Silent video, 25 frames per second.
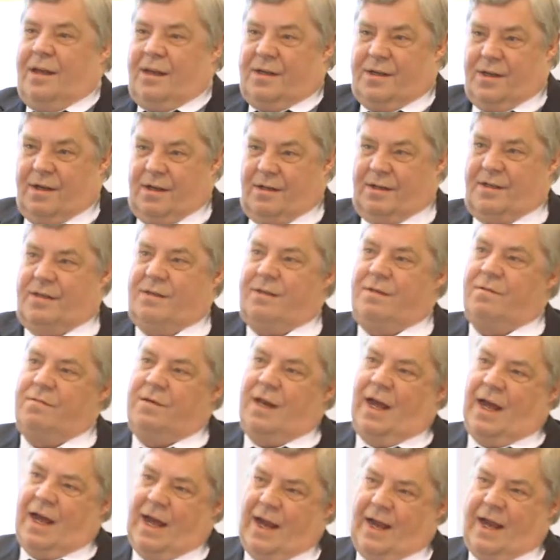Just to
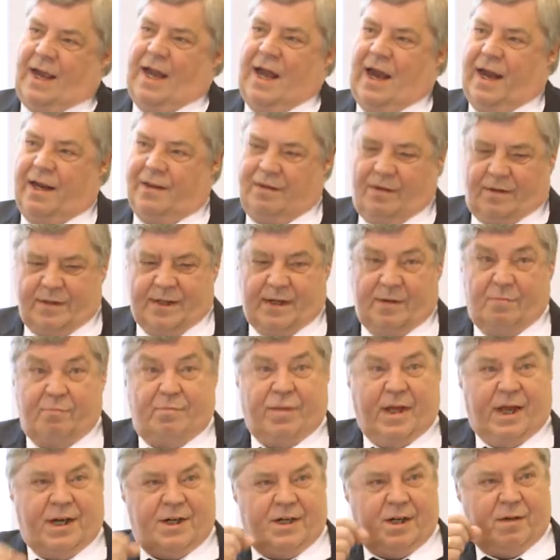the high hydrogen
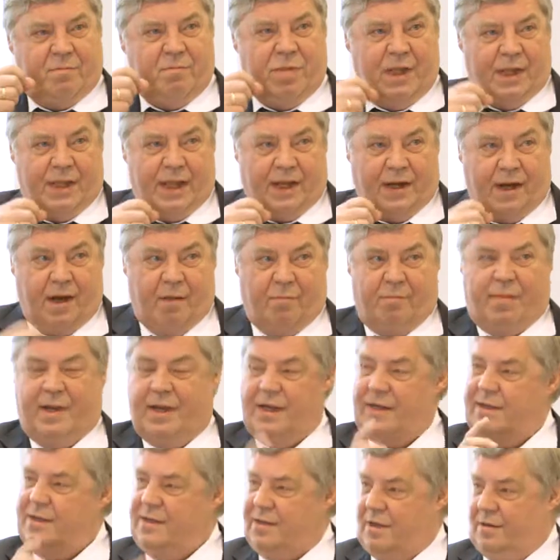pressure building
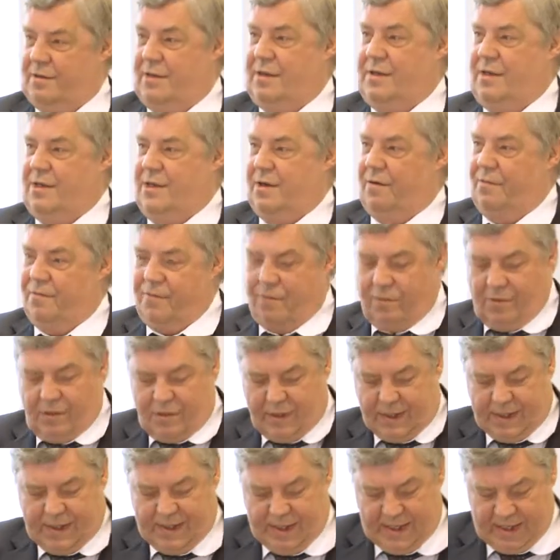up in such a
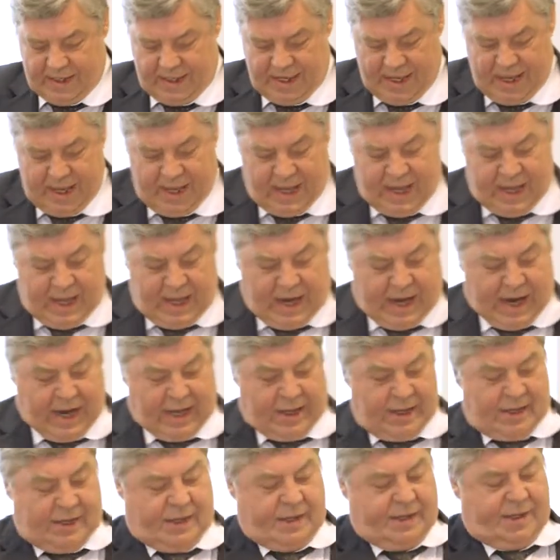void, yeah?
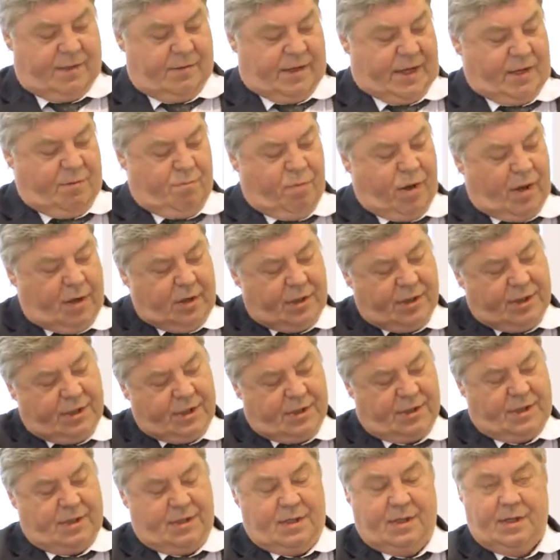And so it
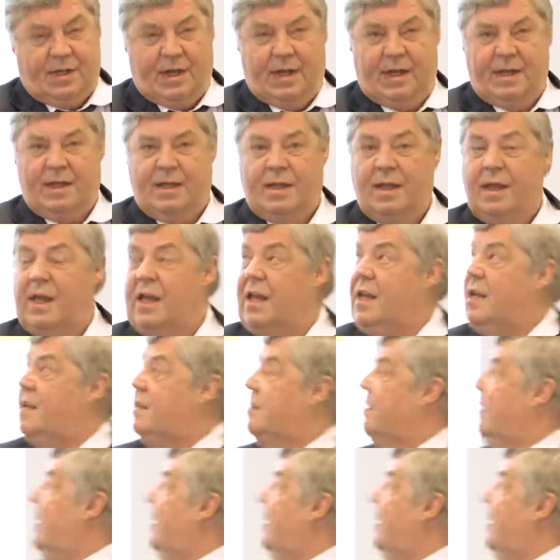bulges, yeah? So